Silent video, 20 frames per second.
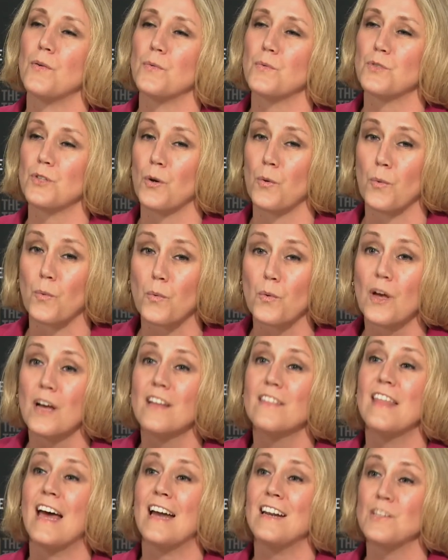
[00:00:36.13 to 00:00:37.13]
So
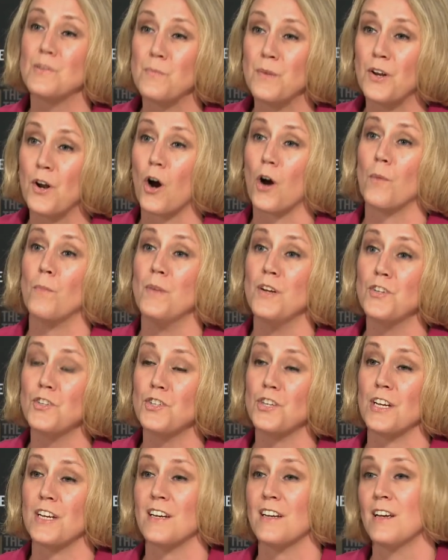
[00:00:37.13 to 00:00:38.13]
that has been our
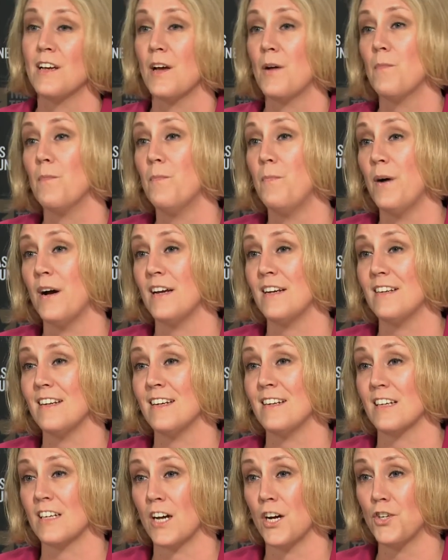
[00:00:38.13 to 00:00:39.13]
mission, but
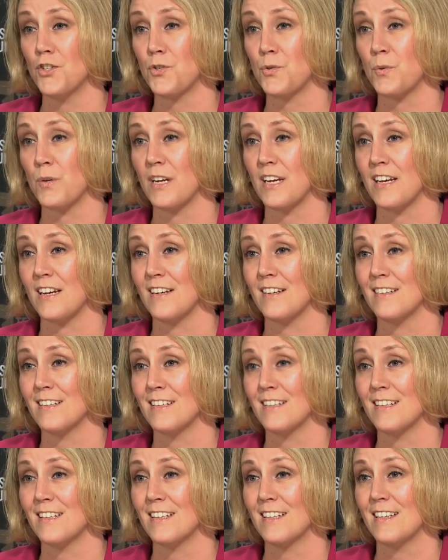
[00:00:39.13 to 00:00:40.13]
in a country
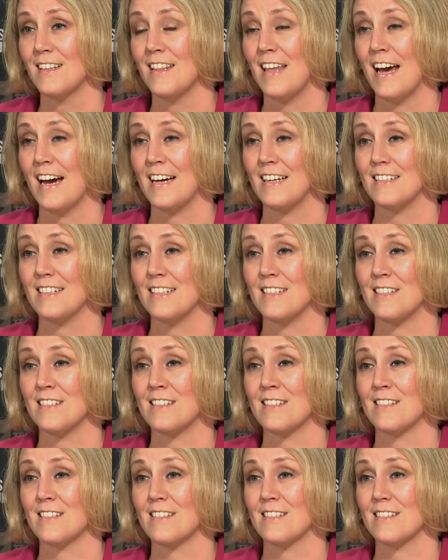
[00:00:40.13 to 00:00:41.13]
that
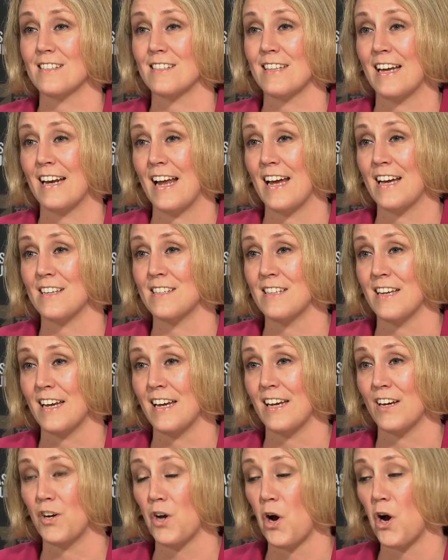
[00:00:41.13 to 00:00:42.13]
has
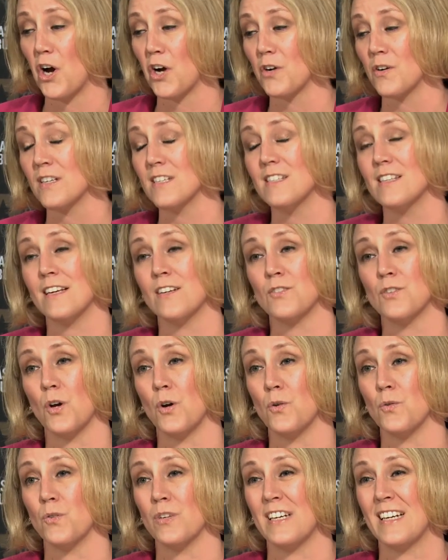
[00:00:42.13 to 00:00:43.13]
a Congress that is
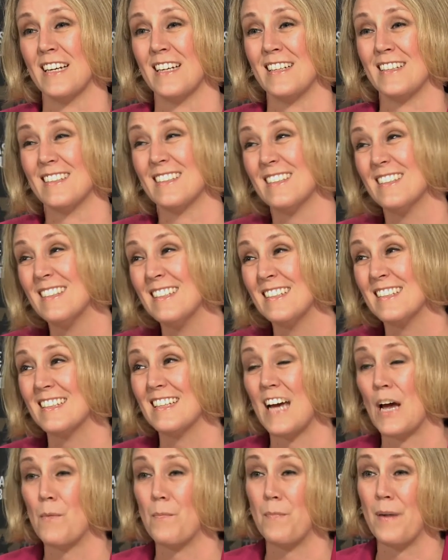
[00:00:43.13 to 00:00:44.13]
only,
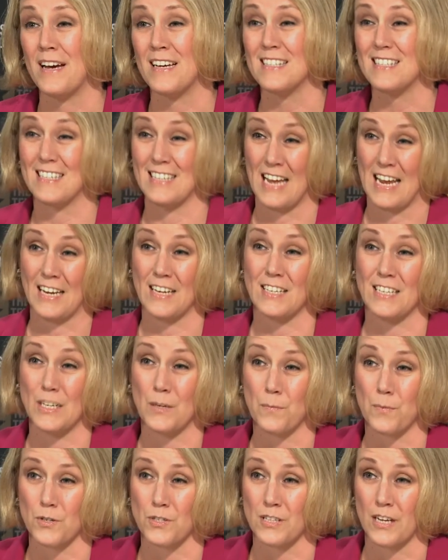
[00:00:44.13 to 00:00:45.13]
at best,
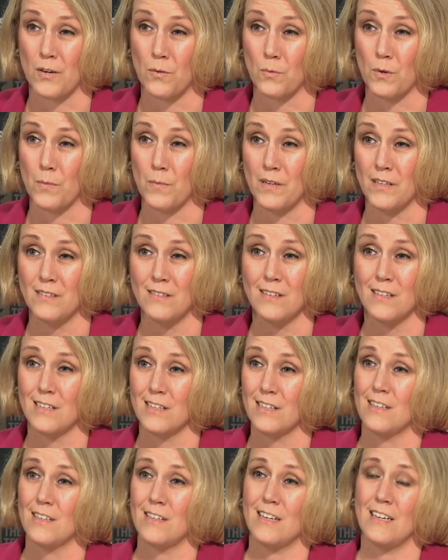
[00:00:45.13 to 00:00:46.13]
19% women,
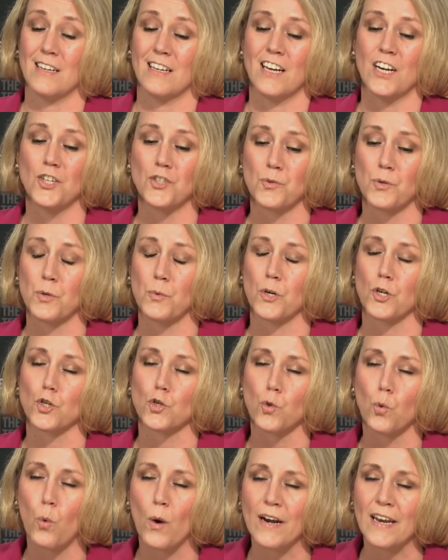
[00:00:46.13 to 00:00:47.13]
in a country where
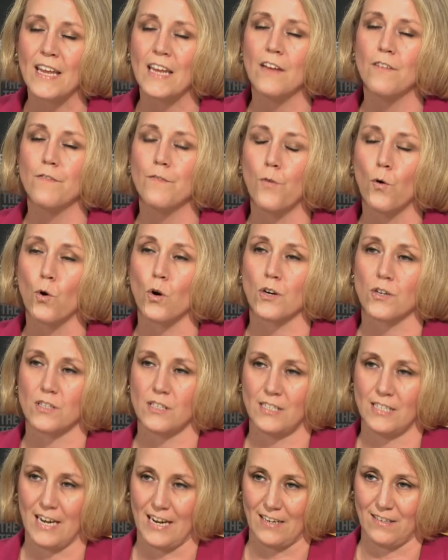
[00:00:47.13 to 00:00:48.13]
24
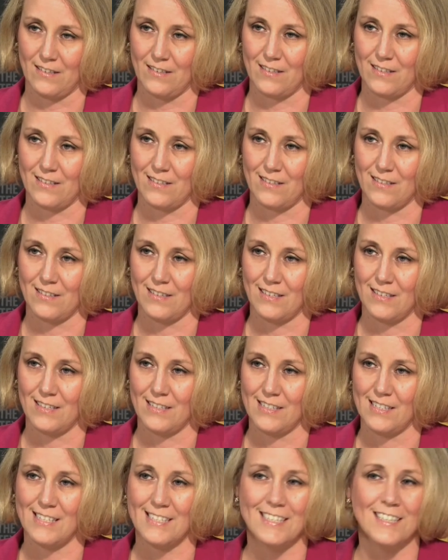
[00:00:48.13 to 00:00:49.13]
states
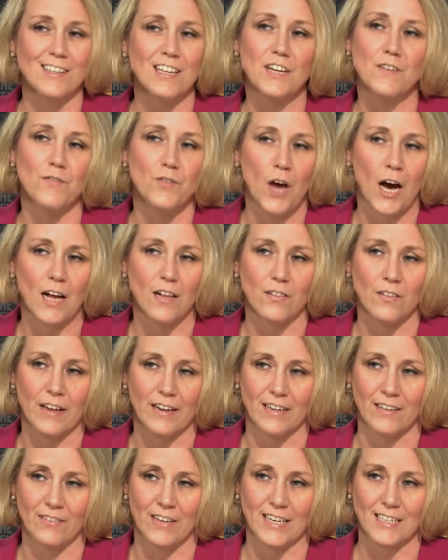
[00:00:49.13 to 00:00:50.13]
still have not
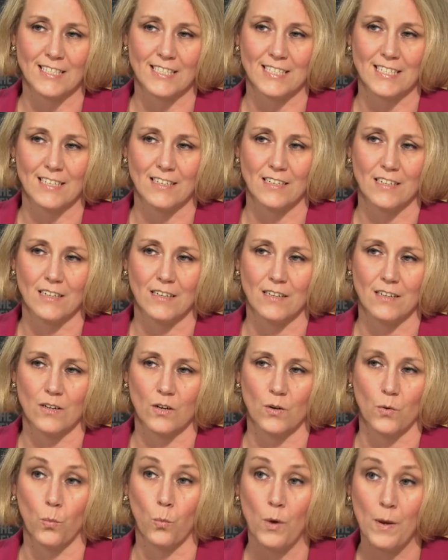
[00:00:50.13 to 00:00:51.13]
elected
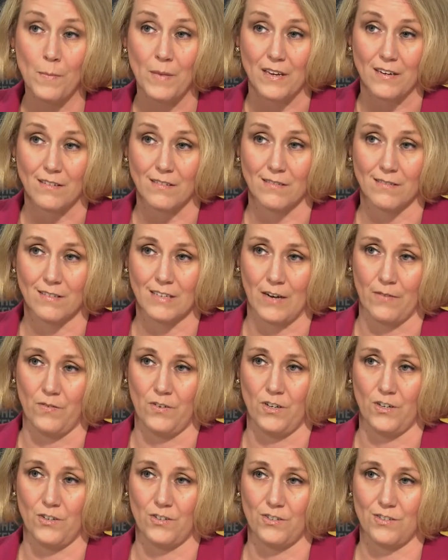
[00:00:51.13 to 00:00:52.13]
women
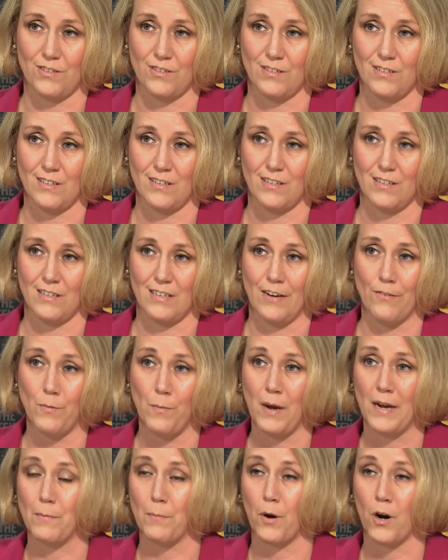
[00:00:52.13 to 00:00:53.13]
governors, never
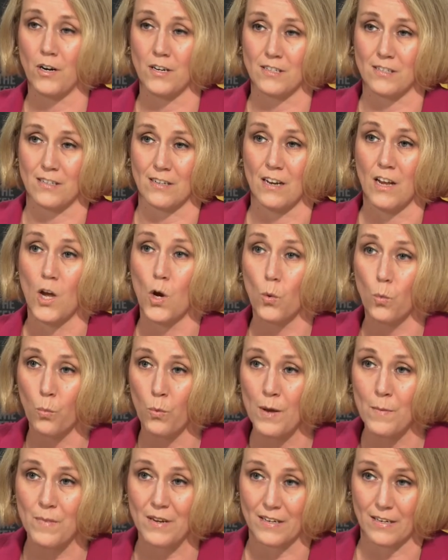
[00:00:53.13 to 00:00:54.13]
mind partisan,
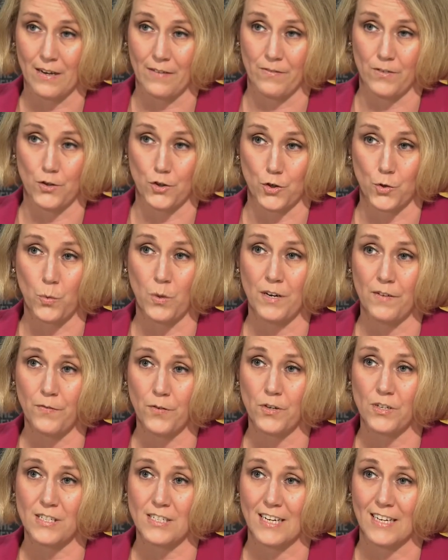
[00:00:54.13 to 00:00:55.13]
women governors,
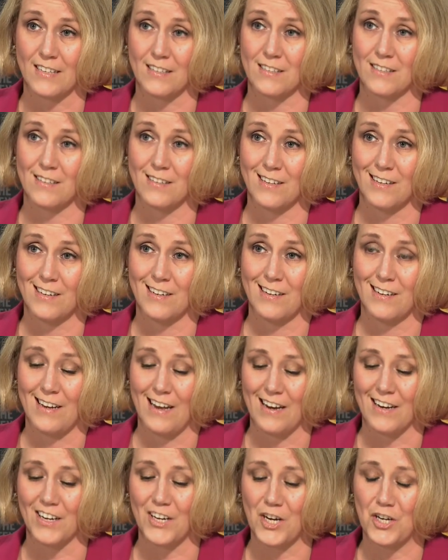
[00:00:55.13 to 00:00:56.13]
24 states,
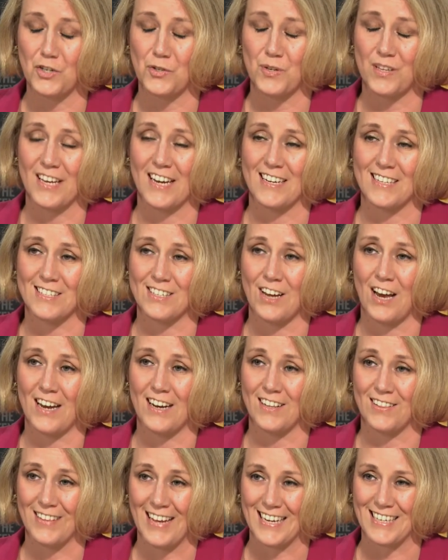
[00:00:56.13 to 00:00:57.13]
and a country that has
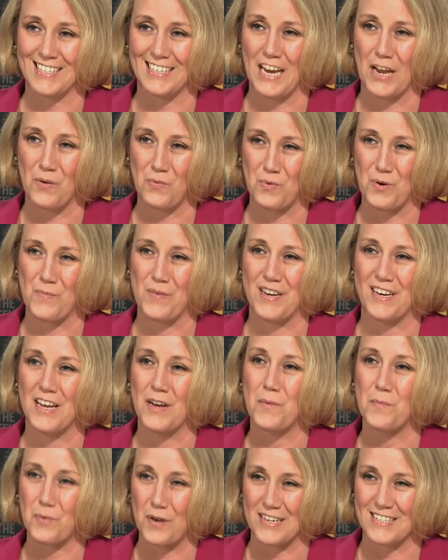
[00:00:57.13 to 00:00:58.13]
not elected a woman
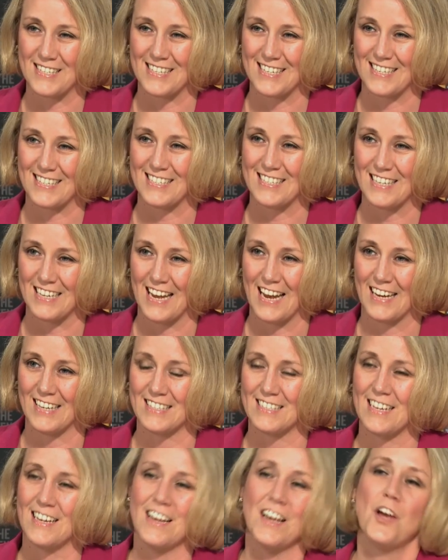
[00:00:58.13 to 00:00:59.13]
president yet,